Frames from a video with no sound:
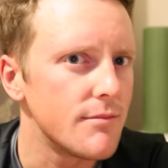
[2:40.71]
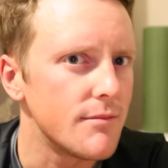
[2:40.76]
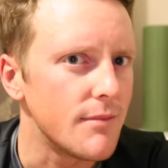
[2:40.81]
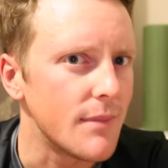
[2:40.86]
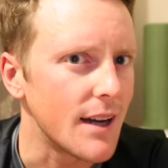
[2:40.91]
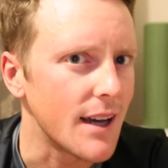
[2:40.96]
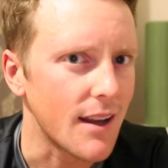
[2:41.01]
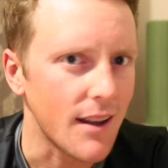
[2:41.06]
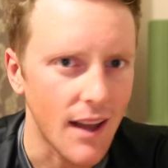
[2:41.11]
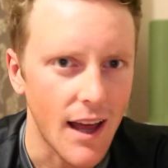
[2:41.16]

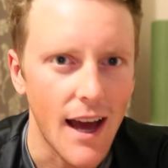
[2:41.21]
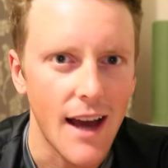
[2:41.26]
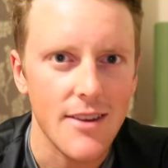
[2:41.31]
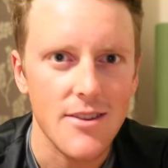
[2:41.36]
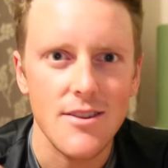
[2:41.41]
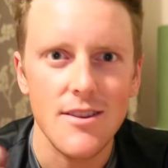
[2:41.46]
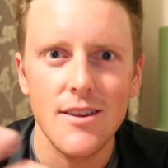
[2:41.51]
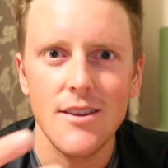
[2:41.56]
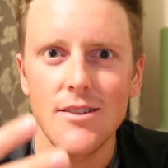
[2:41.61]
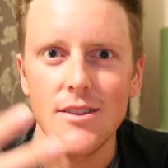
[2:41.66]
my
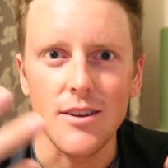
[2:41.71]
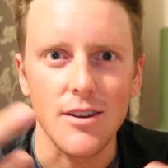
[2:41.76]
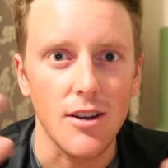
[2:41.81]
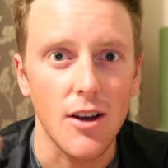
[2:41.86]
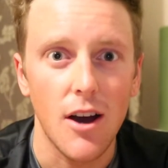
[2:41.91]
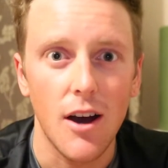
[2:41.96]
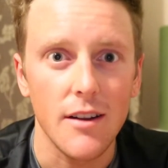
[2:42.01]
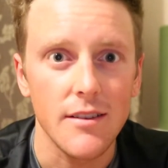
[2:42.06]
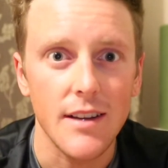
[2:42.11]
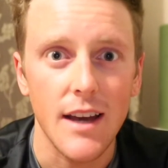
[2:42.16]
glasses and
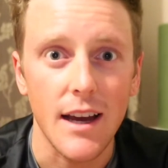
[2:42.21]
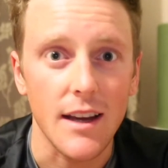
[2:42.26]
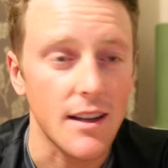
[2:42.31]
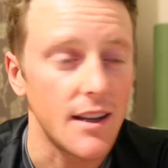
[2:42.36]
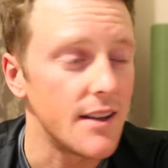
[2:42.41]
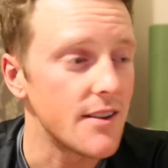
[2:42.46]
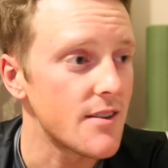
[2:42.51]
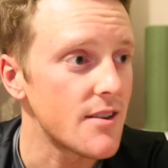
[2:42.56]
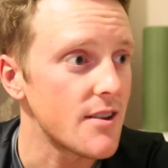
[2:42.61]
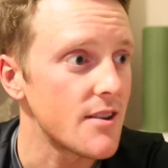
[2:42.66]
contact
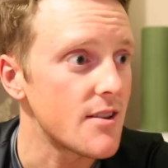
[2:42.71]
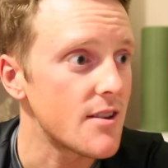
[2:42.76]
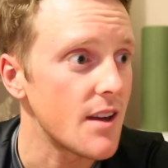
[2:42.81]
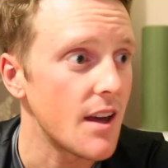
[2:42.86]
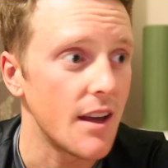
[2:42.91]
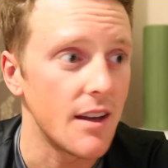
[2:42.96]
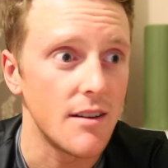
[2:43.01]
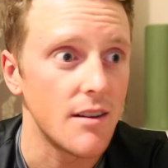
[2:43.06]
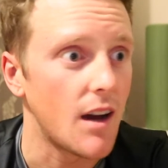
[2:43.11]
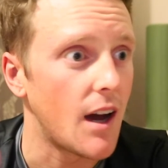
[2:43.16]

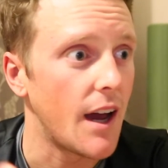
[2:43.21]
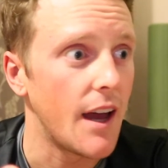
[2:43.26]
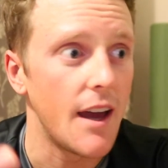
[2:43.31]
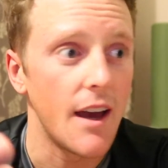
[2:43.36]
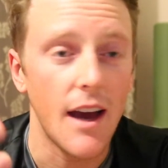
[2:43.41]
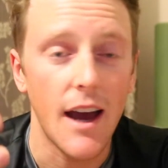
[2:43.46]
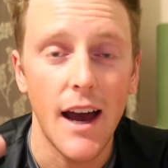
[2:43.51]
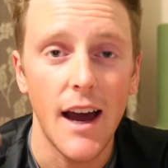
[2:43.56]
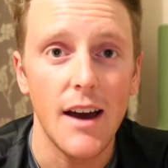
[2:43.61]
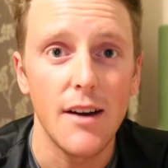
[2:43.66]
lenses, and I
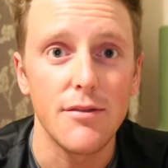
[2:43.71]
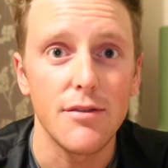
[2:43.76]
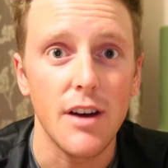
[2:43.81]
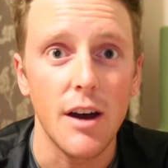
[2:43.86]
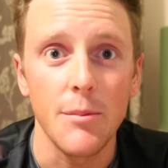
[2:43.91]
have,